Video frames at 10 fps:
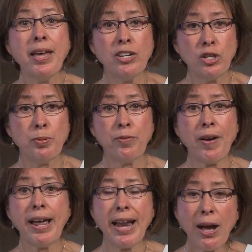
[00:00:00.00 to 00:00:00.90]
to
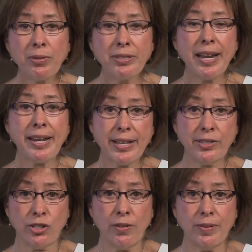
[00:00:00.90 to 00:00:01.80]
provide outstanding
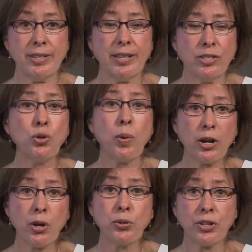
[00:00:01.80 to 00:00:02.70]
services to our
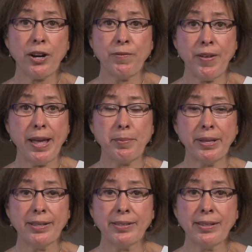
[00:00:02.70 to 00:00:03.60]
Coast Guard
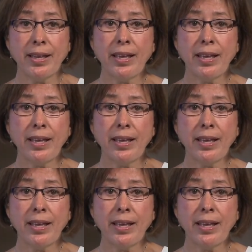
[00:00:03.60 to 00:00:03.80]
families.